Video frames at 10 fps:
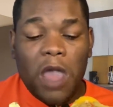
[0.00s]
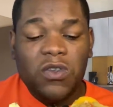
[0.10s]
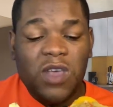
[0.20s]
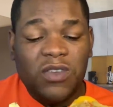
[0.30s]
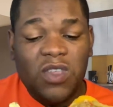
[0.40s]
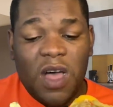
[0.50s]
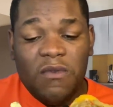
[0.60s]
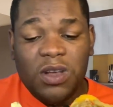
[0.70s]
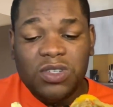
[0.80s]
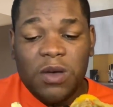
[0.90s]
So I still have
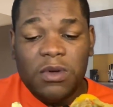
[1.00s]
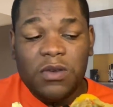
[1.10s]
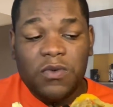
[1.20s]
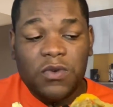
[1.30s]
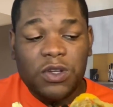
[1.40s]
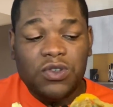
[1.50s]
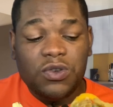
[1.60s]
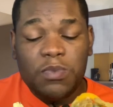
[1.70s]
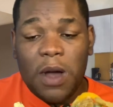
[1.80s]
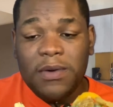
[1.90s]
vegetables in the fridge.
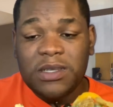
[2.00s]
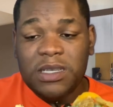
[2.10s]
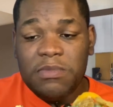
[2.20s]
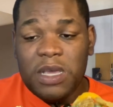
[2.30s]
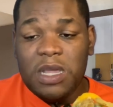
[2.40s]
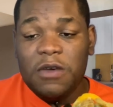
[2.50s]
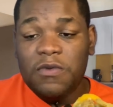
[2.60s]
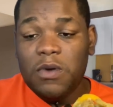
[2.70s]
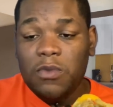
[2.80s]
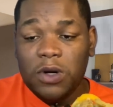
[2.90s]
You'll probably see me eat a
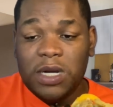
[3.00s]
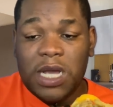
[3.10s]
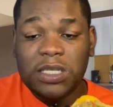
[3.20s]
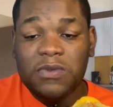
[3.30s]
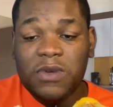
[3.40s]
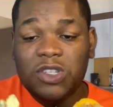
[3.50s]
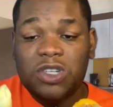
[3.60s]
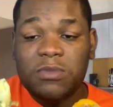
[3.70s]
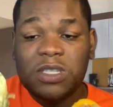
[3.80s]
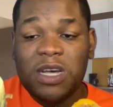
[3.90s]
few more days of
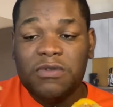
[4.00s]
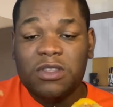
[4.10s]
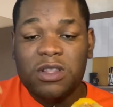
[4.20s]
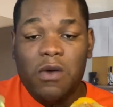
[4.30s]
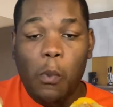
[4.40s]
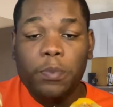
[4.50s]
vegetables after that.